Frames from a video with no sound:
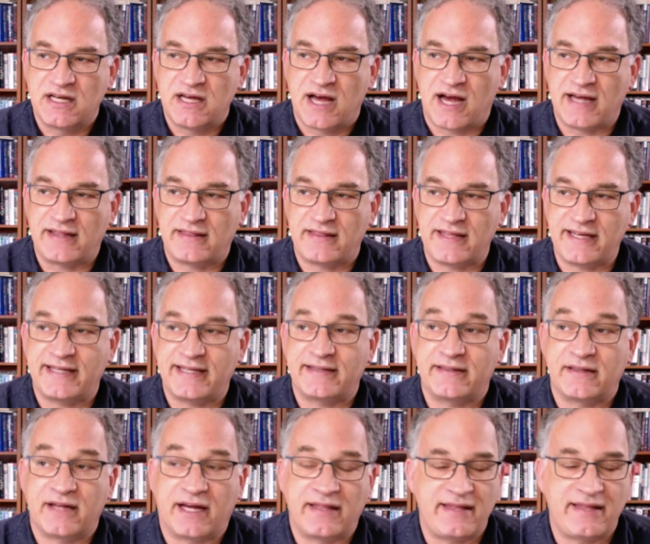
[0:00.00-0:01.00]
I think it.
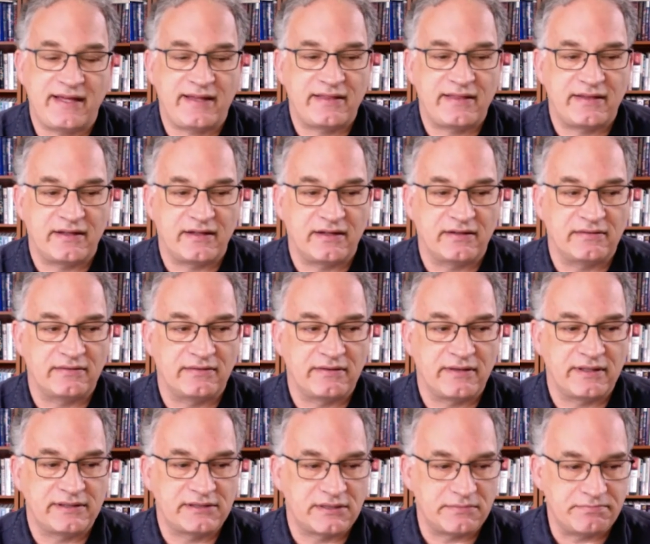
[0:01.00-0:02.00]
I think the,
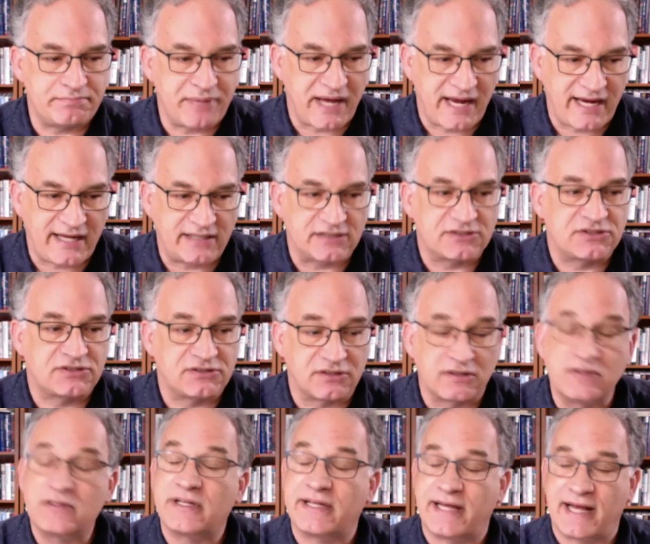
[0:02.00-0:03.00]
the debate
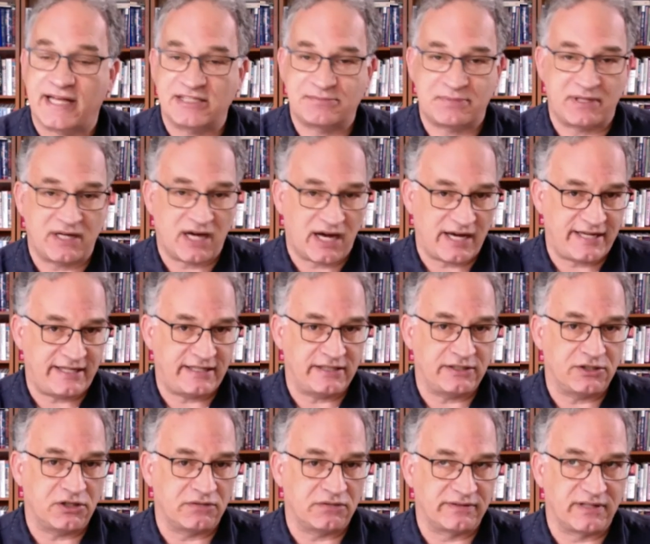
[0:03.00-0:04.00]
certainly has been
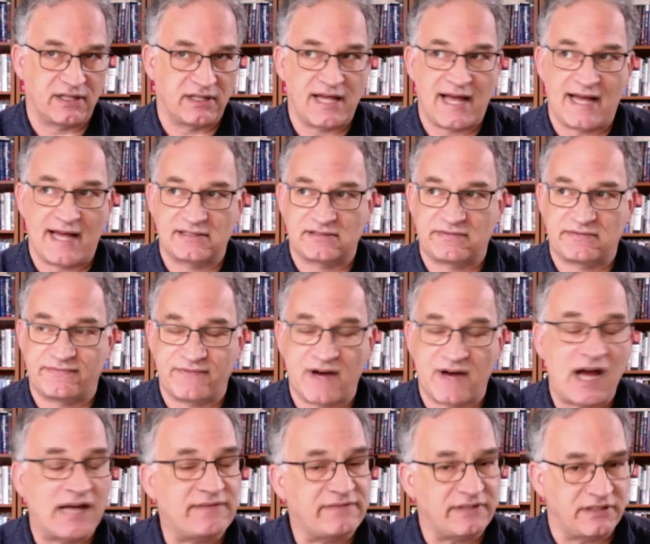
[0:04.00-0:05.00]
heightened over the last
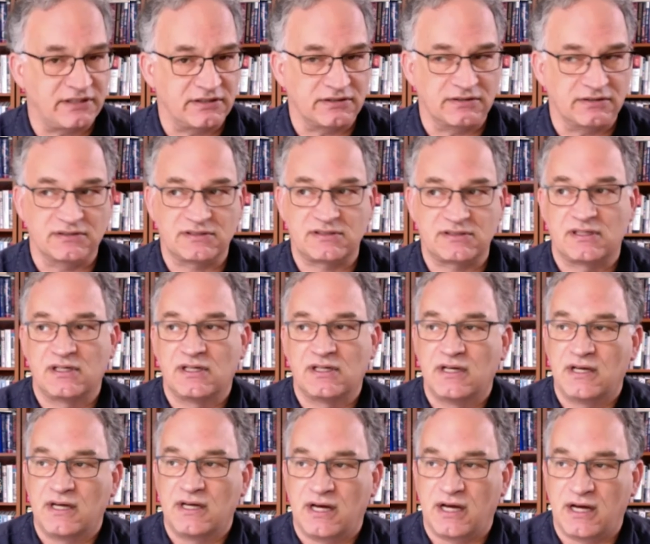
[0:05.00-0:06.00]
five years,
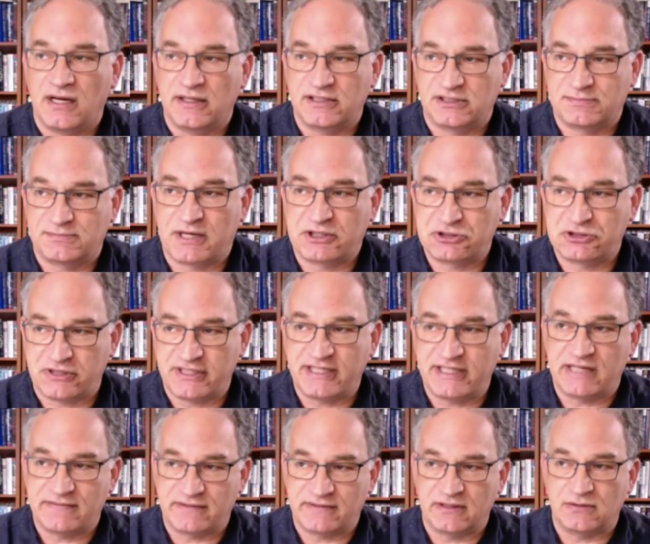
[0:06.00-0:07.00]
Uh, especially
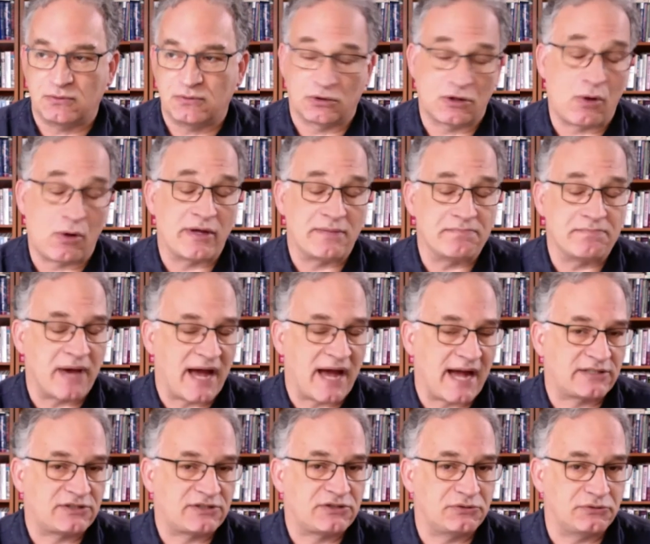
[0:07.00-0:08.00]
given, or going back
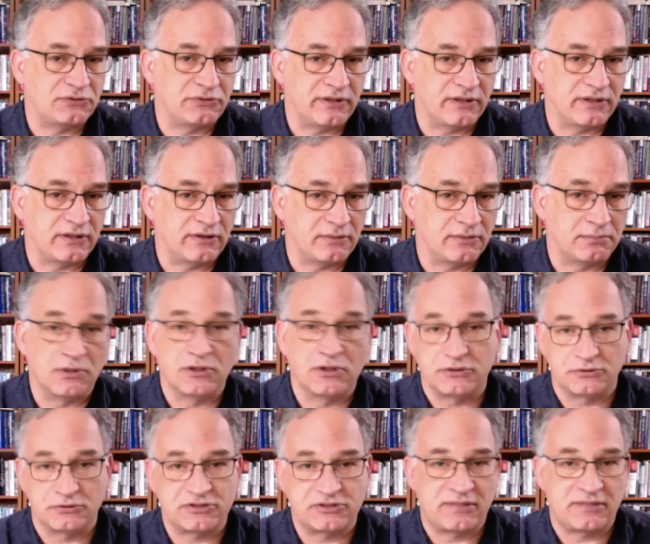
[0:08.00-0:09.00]
to the, the
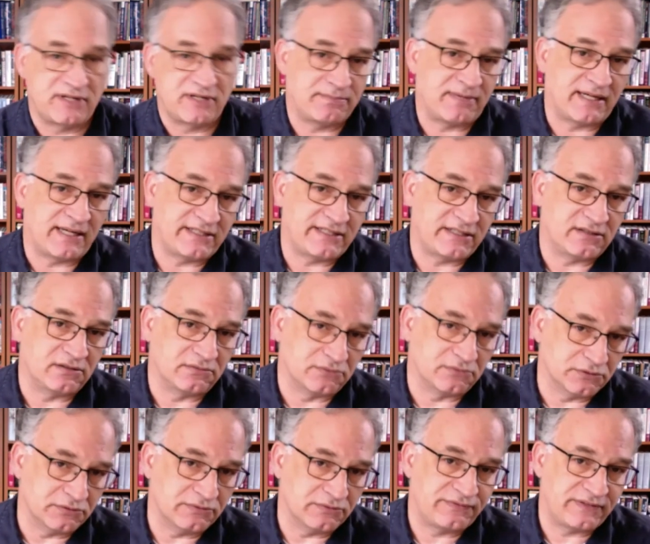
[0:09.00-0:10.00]
murders committed by Dylann
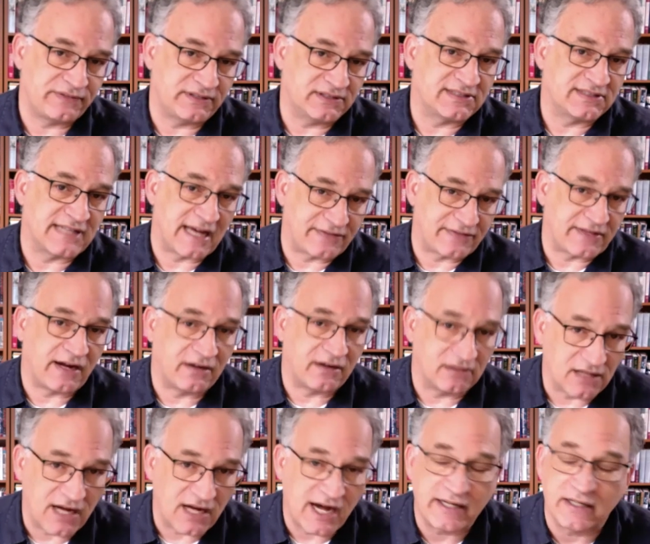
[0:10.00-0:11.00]
Roof in South
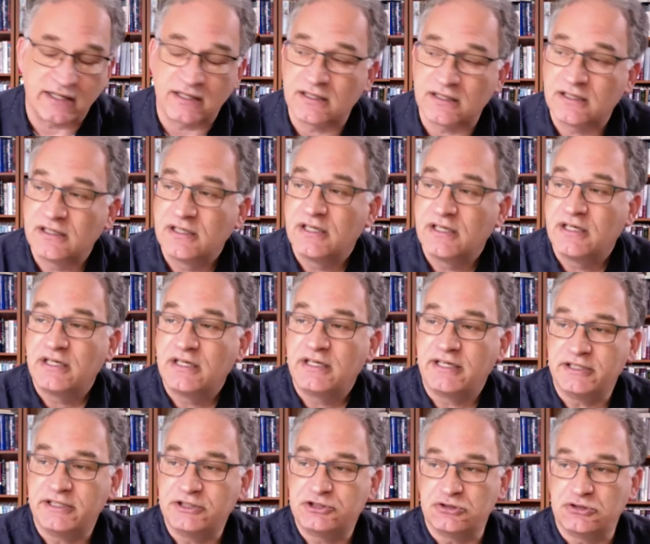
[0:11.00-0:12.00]
Carolina
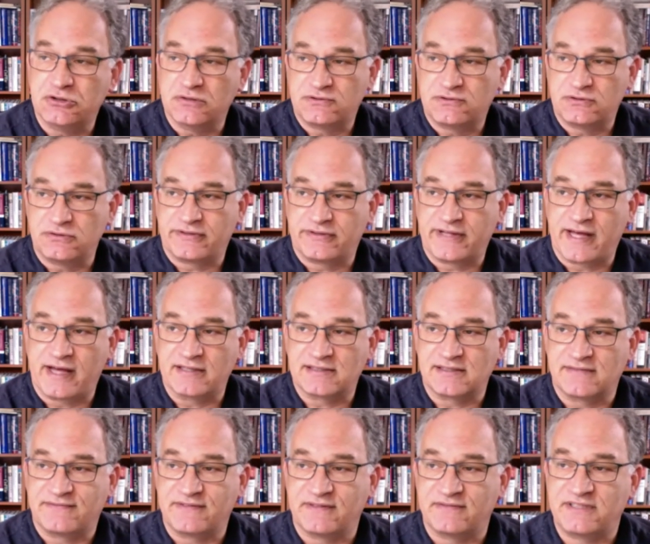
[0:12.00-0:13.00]
in June of two
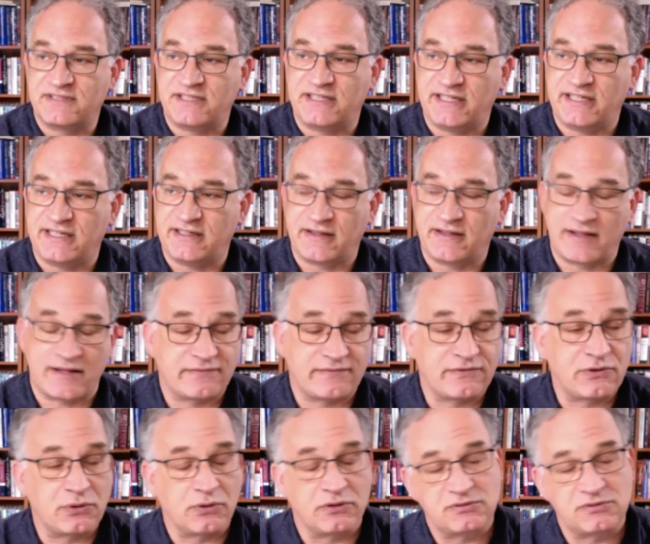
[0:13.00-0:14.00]
thousand fifteen. And then, of
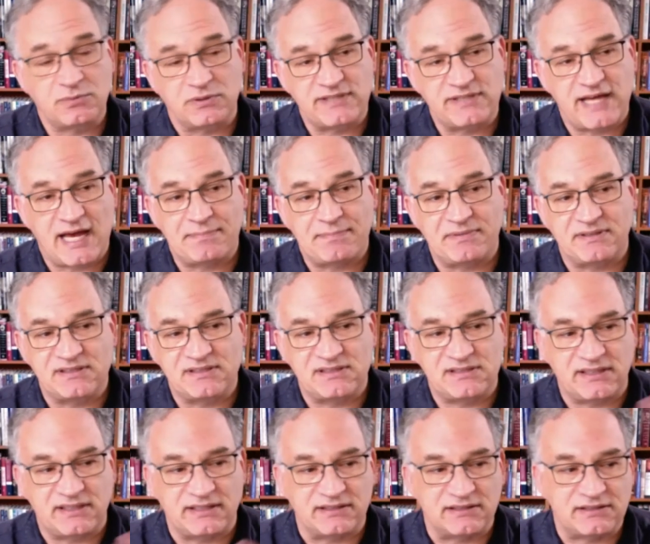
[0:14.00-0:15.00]
course, what's happened
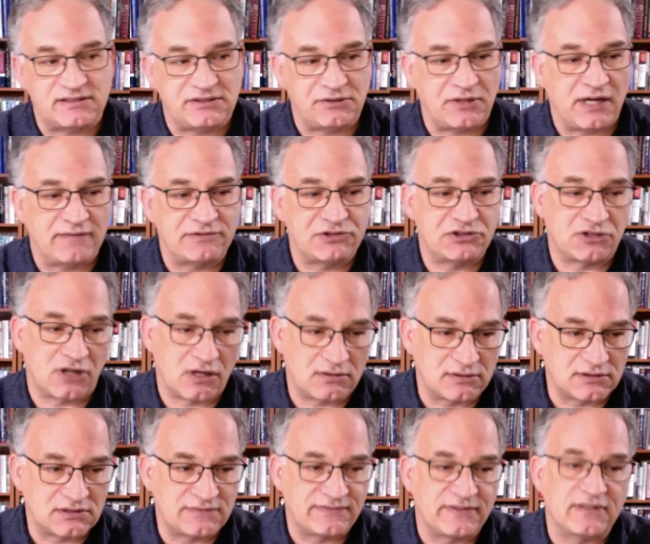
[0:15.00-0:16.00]
since. You have
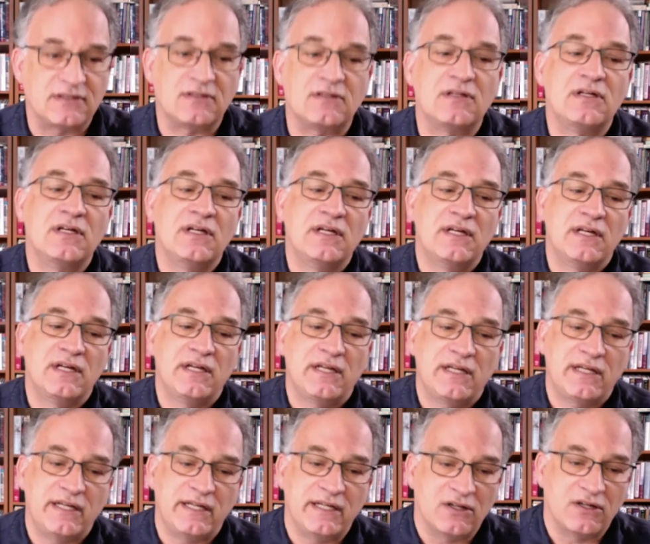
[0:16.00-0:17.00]
Charlottesville
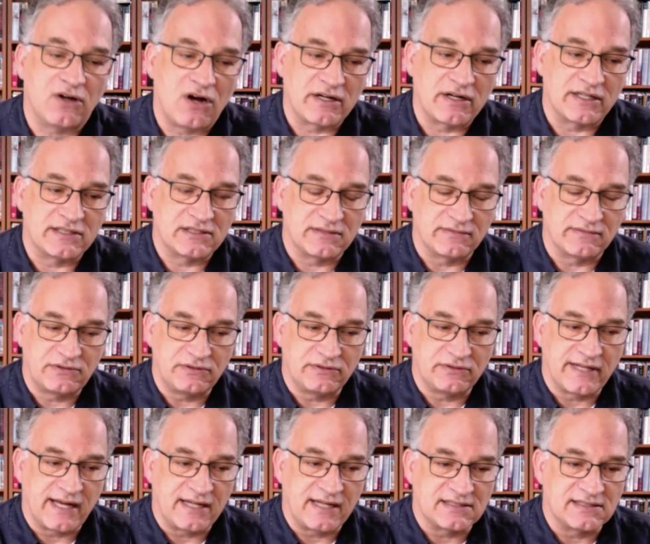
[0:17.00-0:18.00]
in August of two
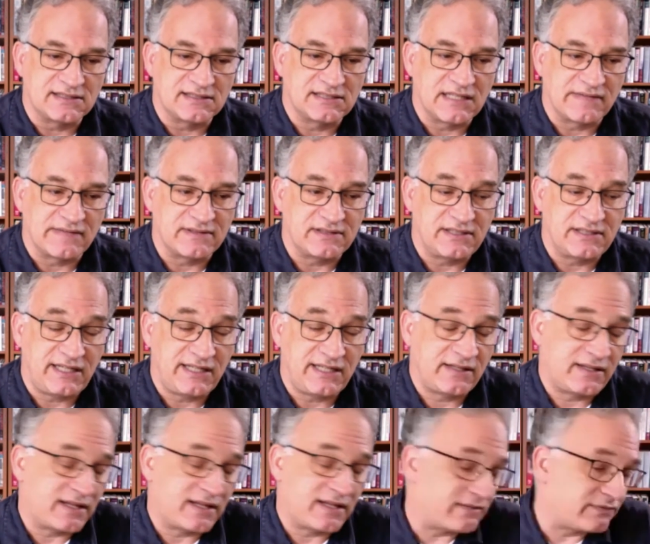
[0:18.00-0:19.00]
thousand seventeen.
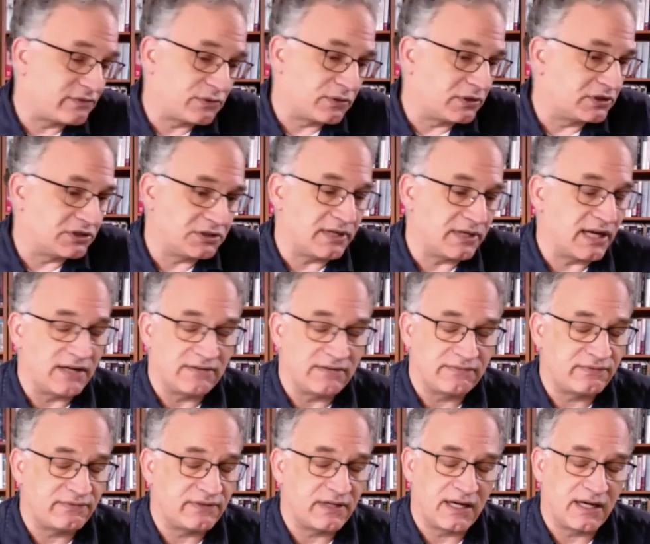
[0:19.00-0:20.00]
And then, of course, you have,
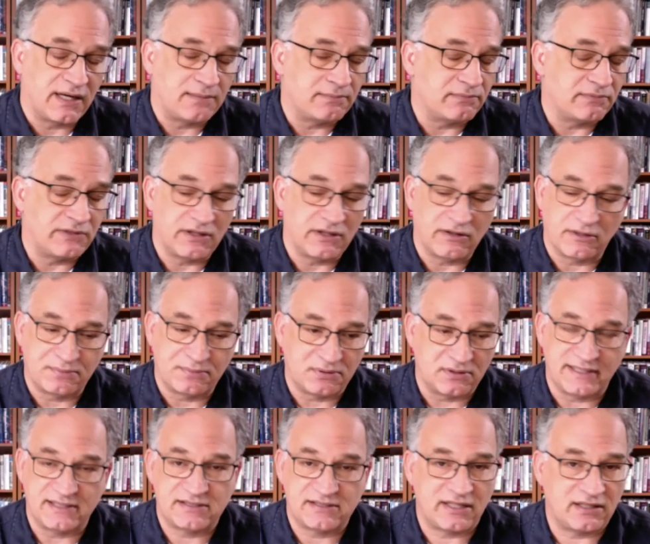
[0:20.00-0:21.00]
um, you know, the
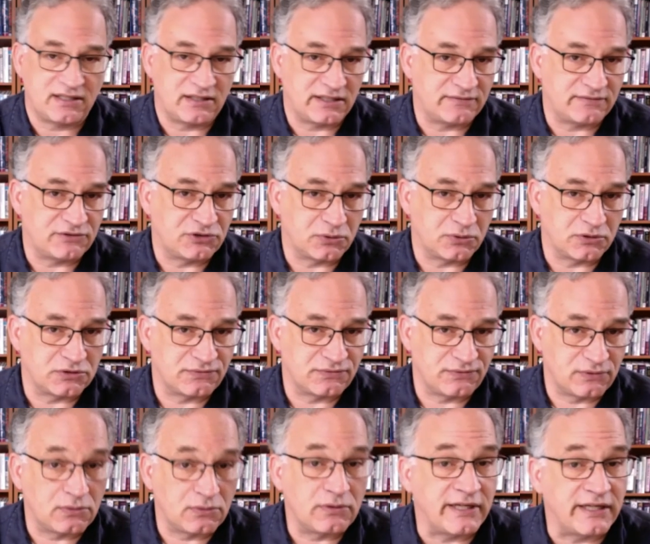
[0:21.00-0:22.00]
police killing of George
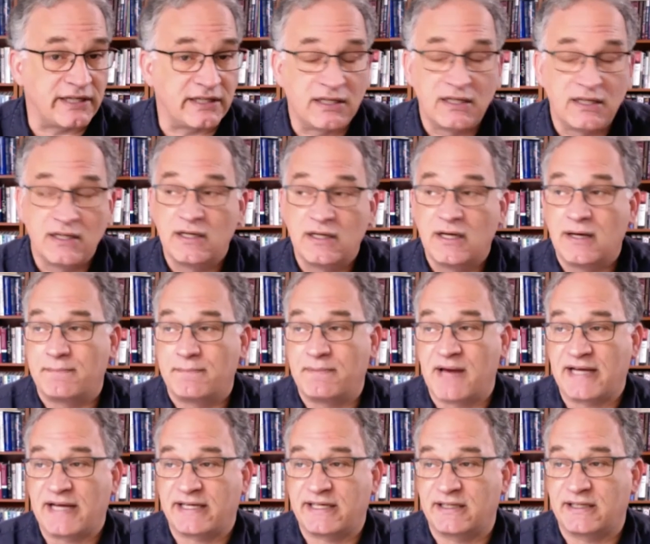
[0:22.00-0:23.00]
Floyd
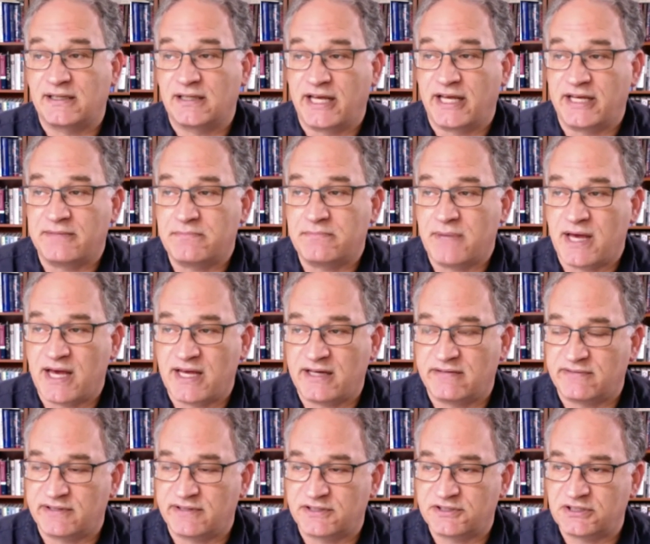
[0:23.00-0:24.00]
back in late May
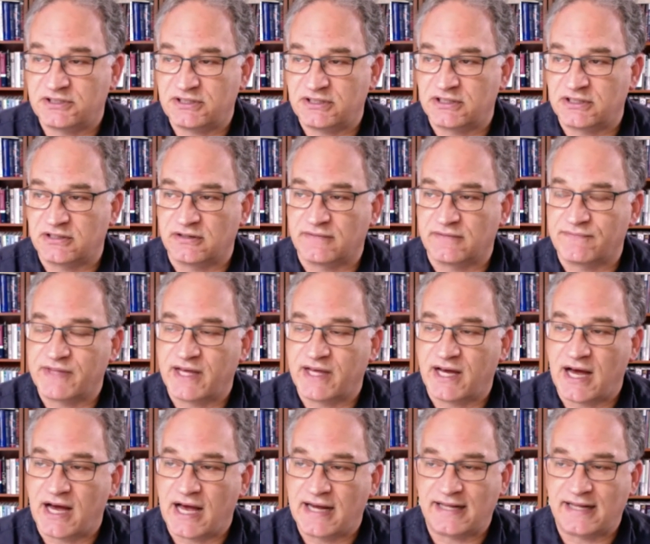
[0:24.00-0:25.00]
of this year.
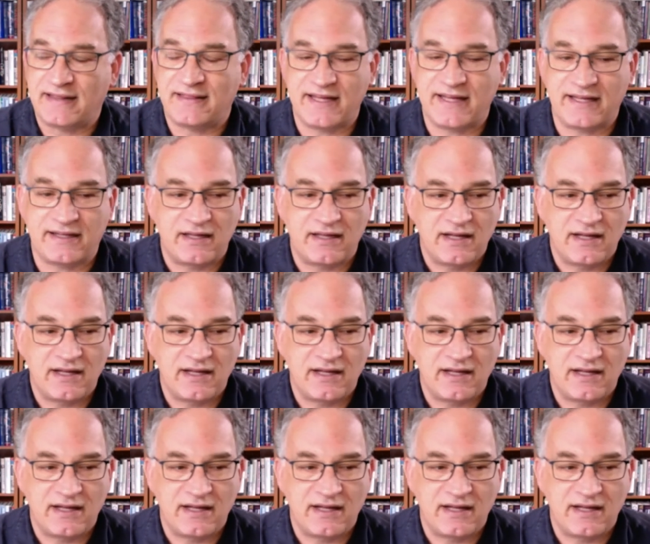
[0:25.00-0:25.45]
Uh, and I think